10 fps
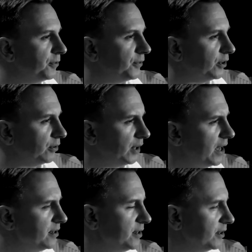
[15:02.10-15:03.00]
Phil
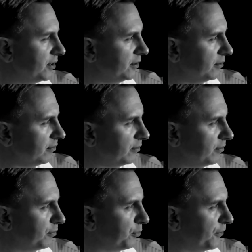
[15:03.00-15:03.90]
ended and
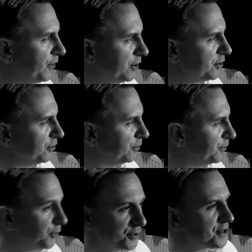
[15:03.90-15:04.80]
professional
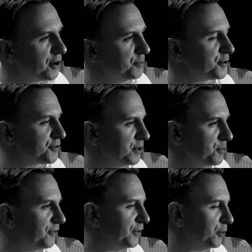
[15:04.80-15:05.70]
full-time
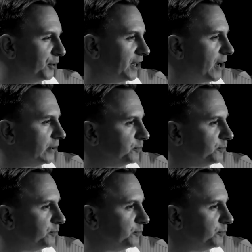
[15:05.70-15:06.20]
streamer Phil began.